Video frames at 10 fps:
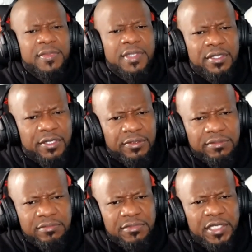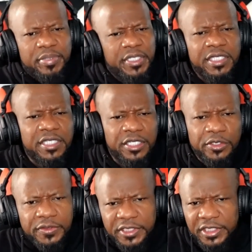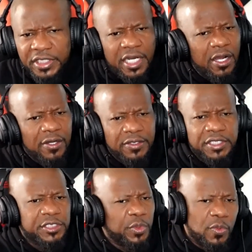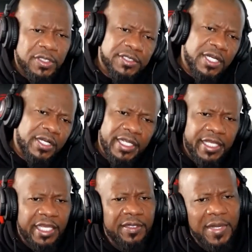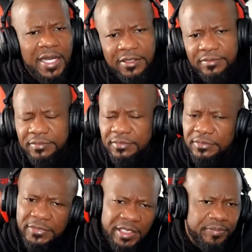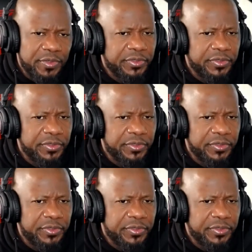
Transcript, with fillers: You know, he plead guilty and all this. When once all that came out, they booted